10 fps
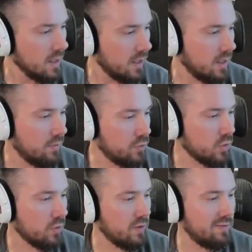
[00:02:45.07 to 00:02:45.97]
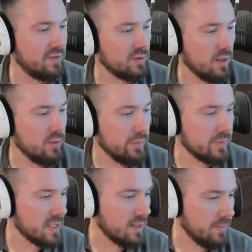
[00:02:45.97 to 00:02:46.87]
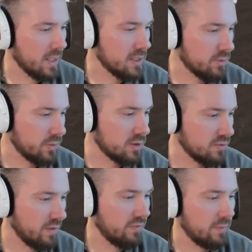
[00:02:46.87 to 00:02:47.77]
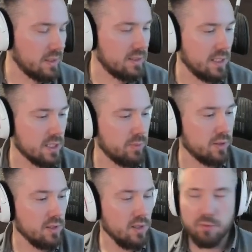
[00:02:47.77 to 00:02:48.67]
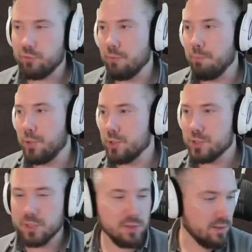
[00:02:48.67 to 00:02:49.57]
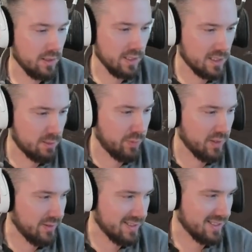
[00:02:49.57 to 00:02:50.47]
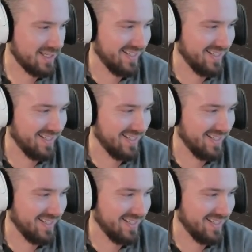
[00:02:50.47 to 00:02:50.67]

Enough Torf Alpha to 100% the mines with survivability expert from personal experience.